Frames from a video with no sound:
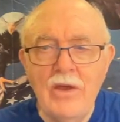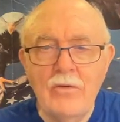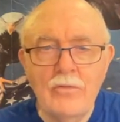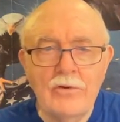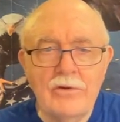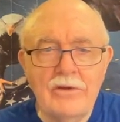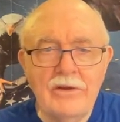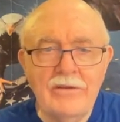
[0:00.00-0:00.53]

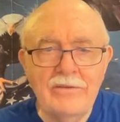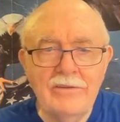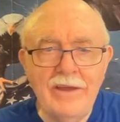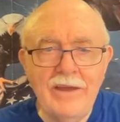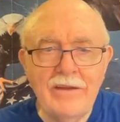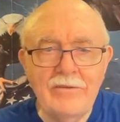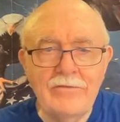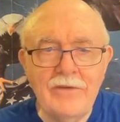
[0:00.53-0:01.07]
were
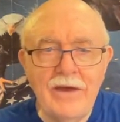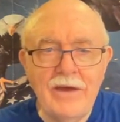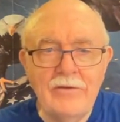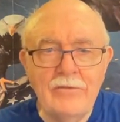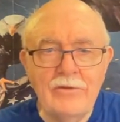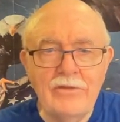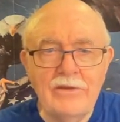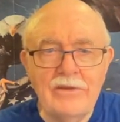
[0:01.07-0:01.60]
dissatisfied
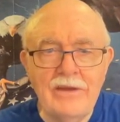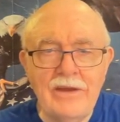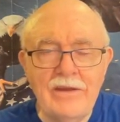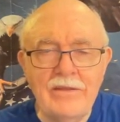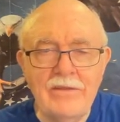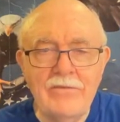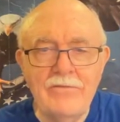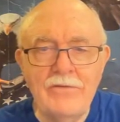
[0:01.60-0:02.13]
with the
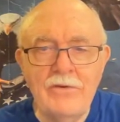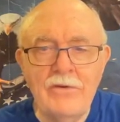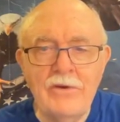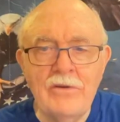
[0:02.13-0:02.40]
data the Food